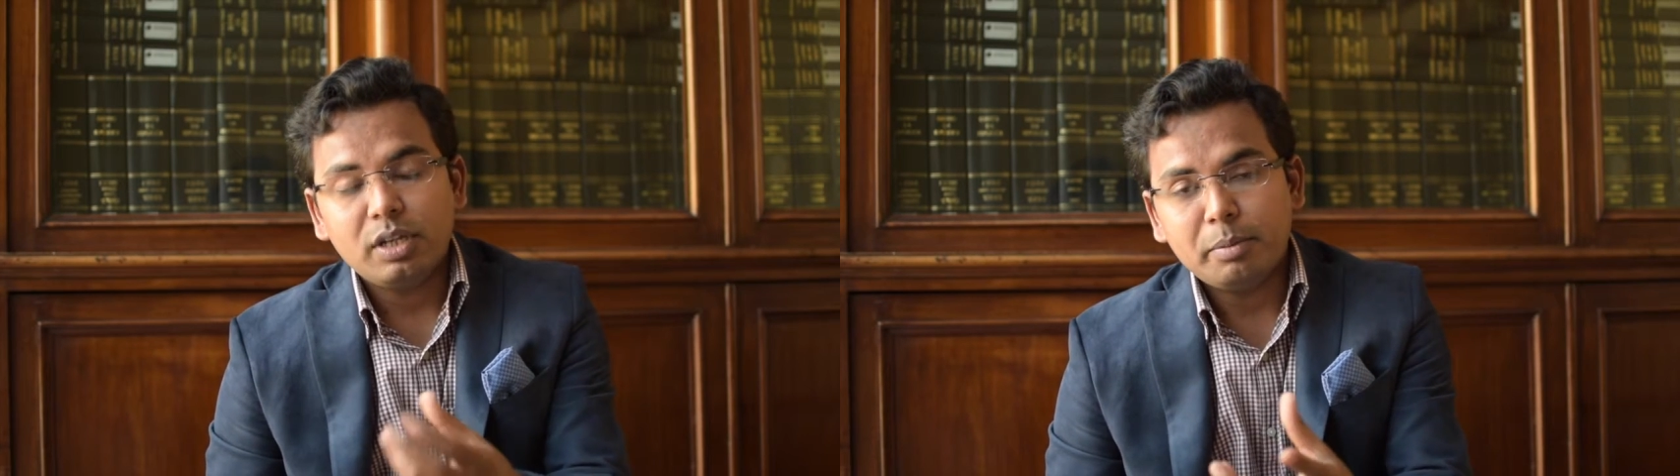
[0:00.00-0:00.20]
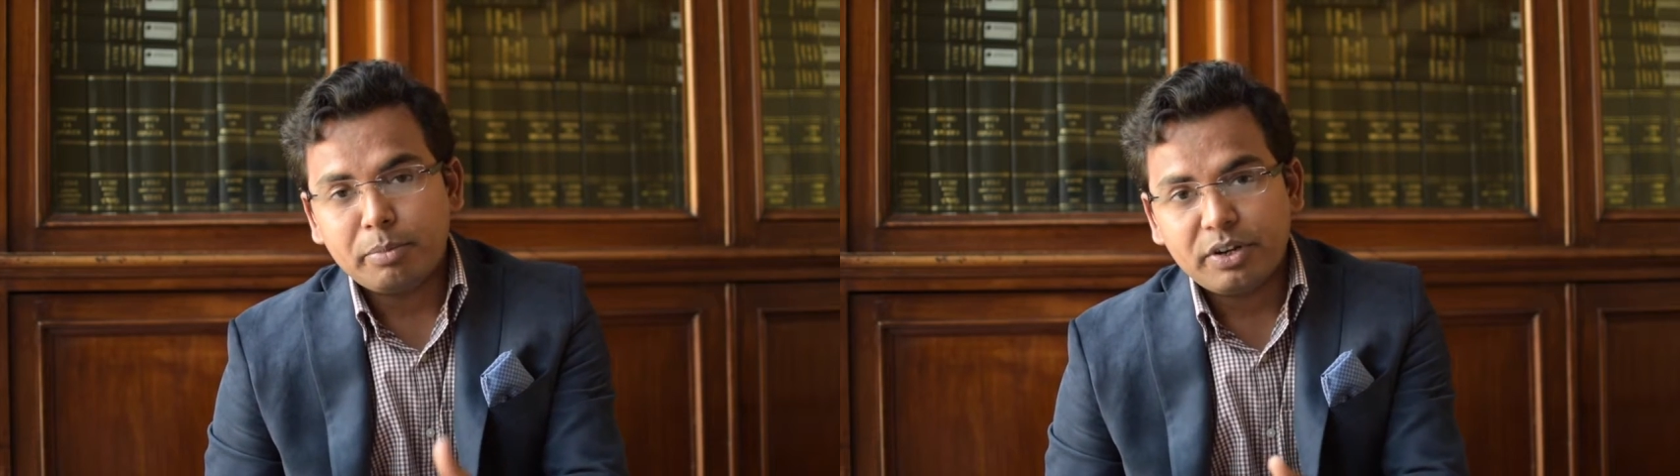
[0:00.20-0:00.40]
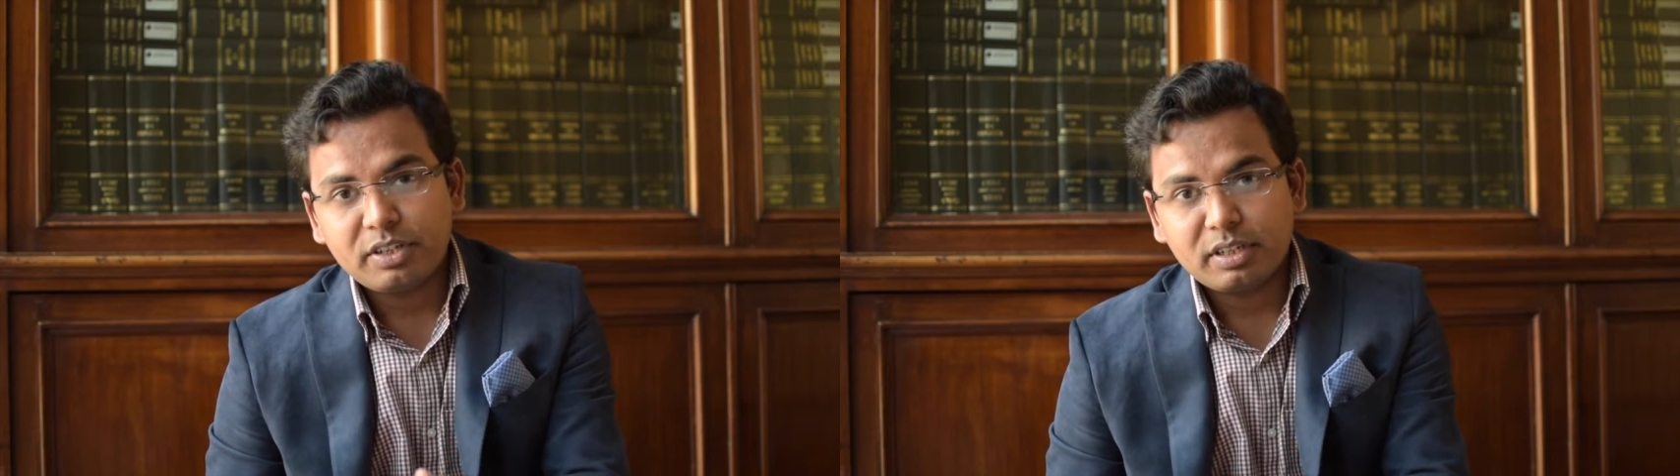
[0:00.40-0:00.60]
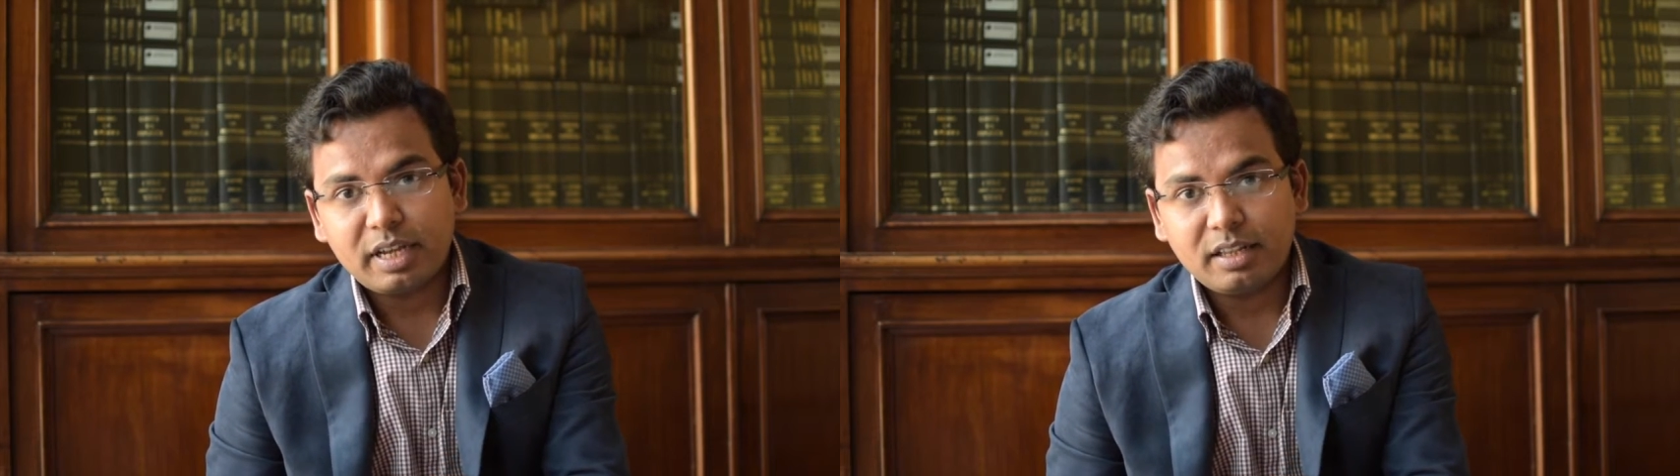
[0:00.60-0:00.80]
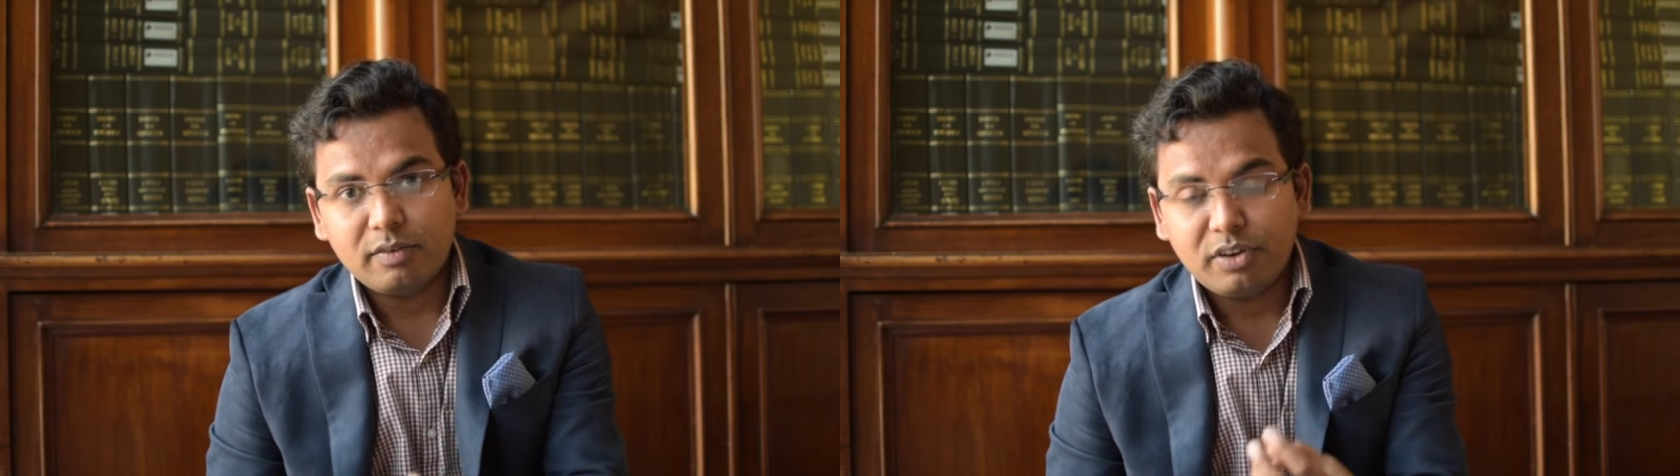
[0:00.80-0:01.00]
impression
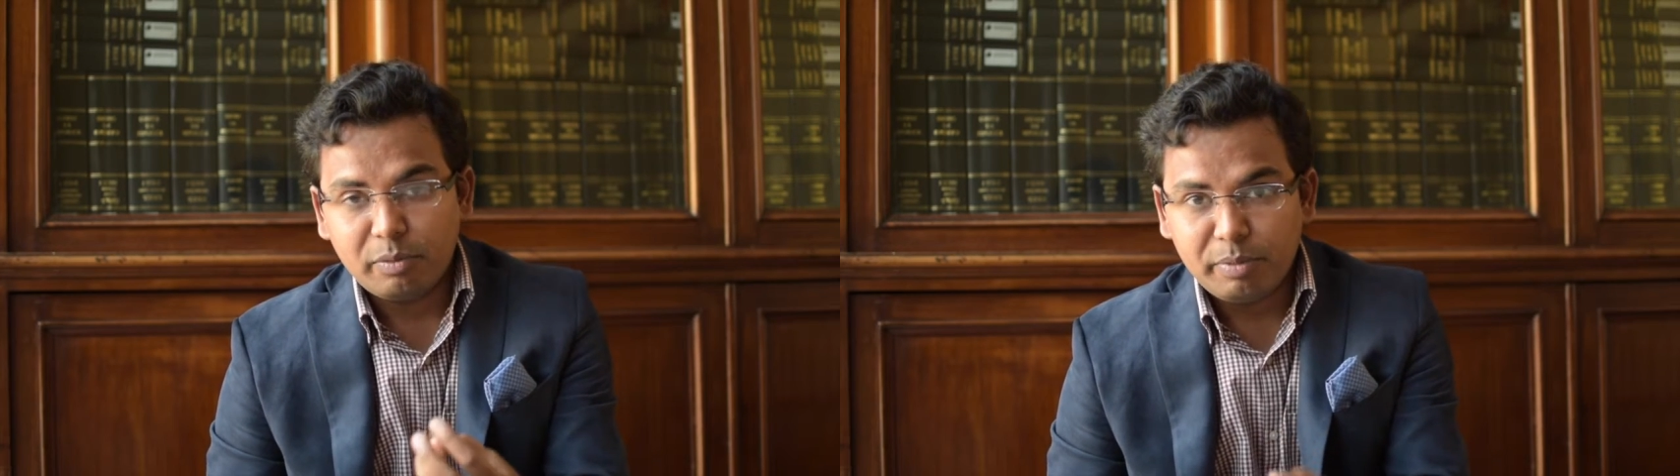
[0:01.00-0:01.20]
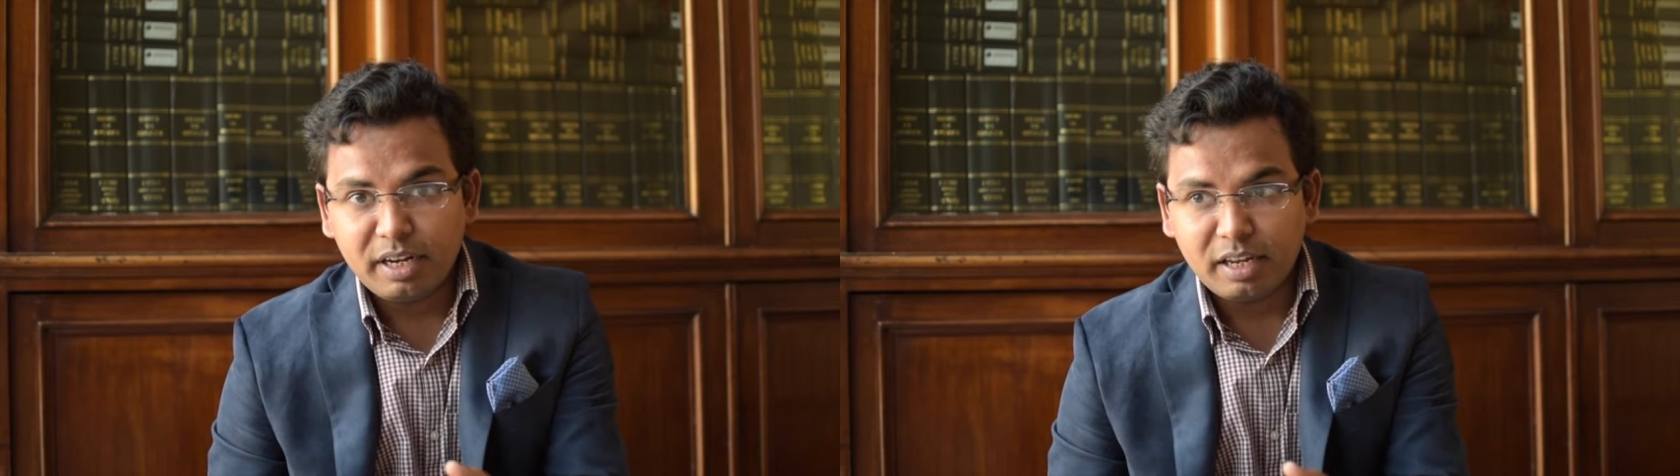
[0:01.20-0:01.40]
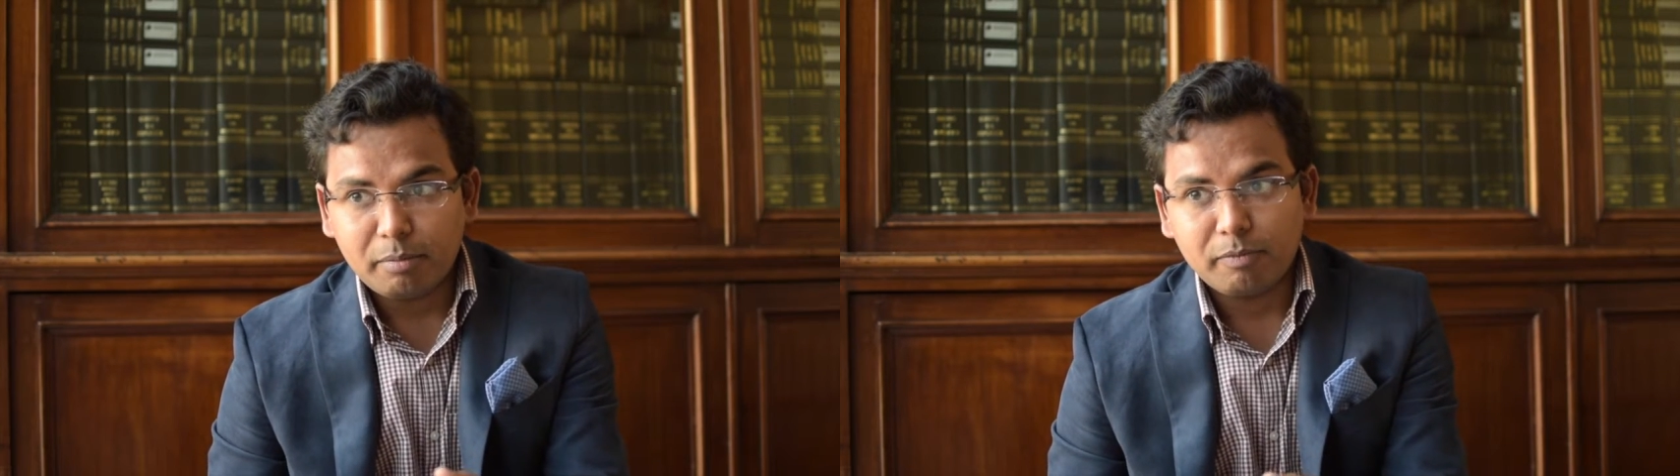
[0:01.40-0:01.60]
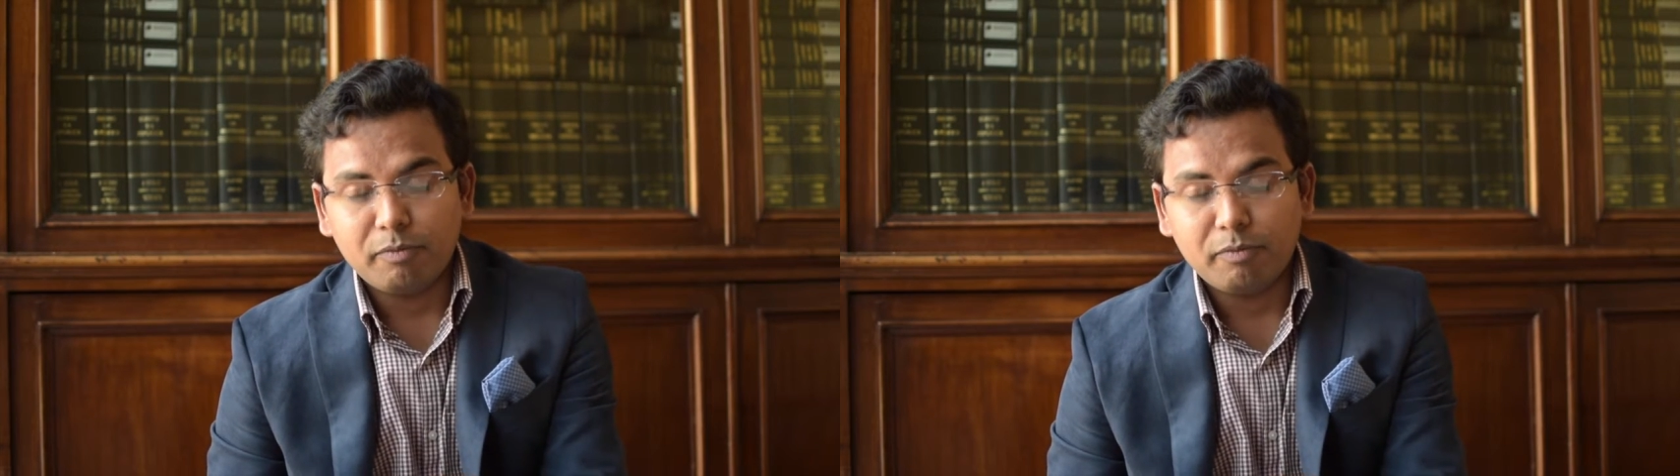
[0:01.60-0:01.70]
at the very beginning